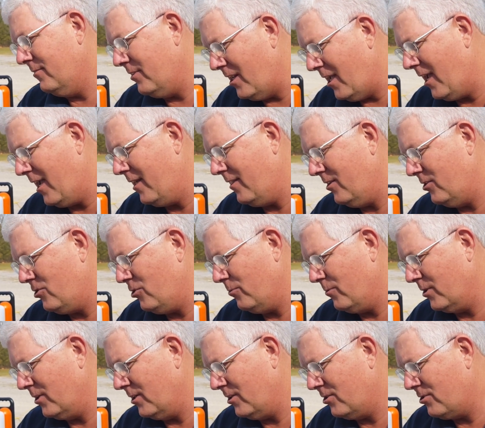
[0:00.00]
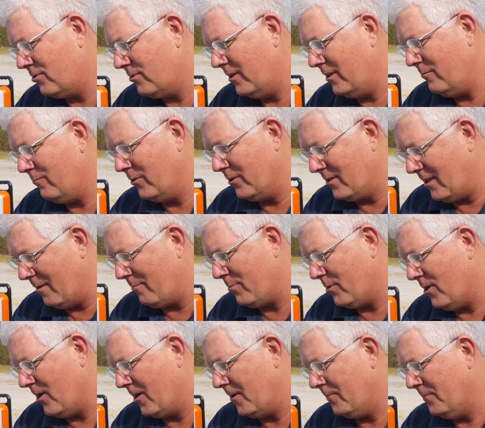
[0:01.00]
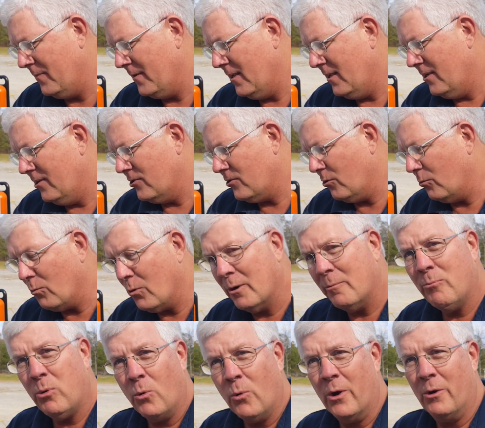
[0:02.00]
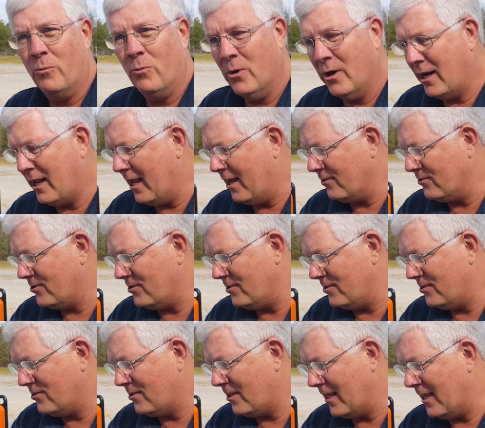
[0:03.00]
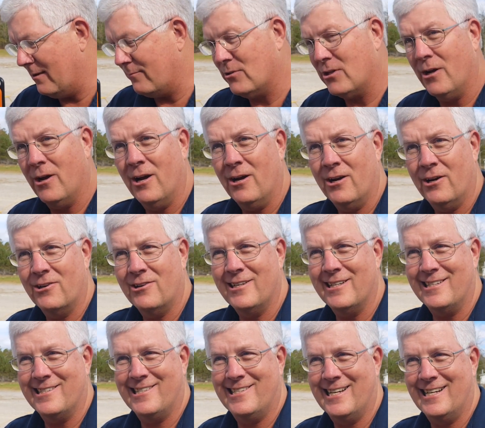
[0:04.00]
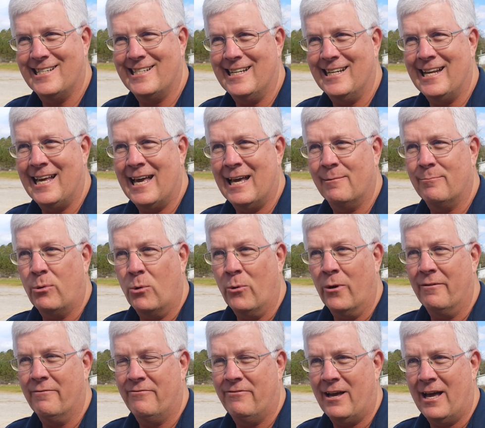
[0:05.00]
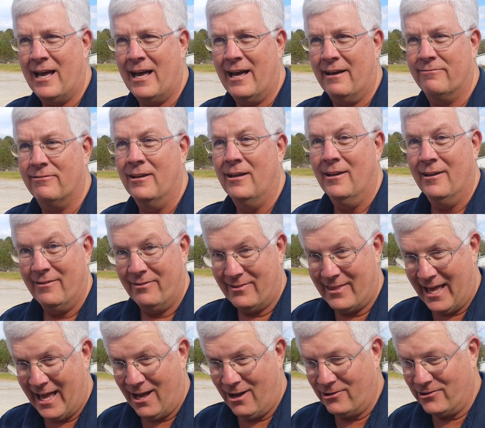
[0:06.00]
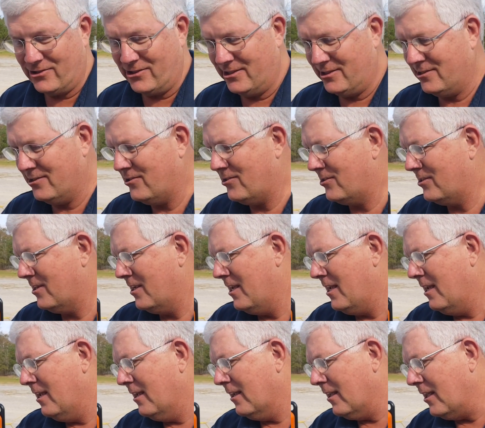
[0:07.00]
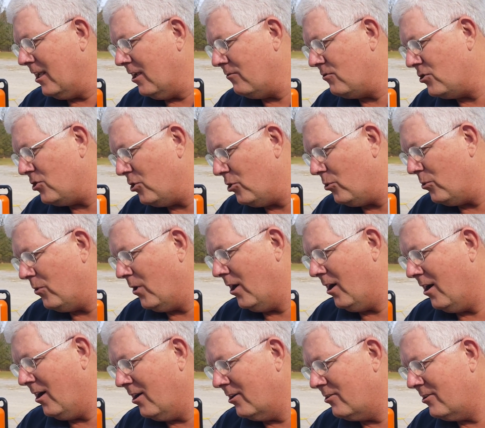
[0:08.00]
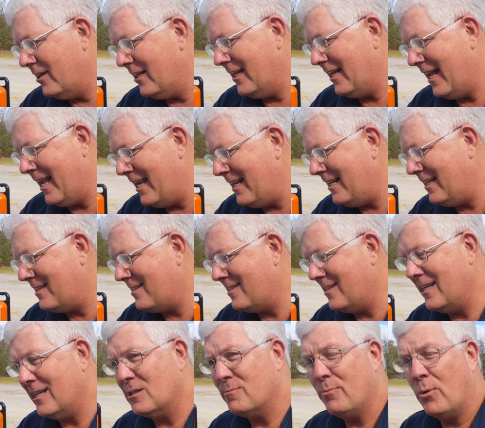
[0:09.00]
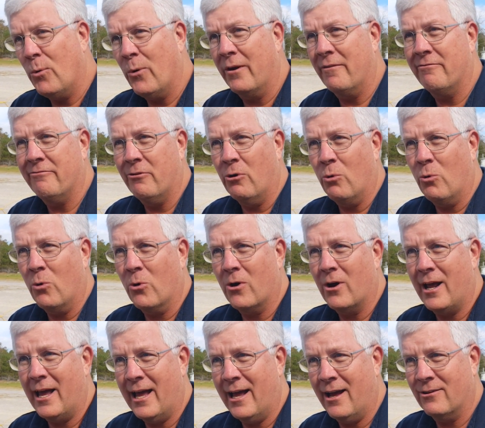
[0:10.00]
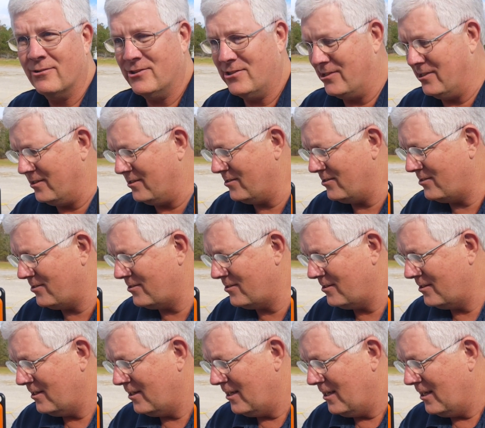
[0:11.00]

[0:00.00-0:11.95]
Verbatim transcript: day that you were going to treat with that product. So 1.1 ounces times 169.5 thousandths gives you 186.4 ounces,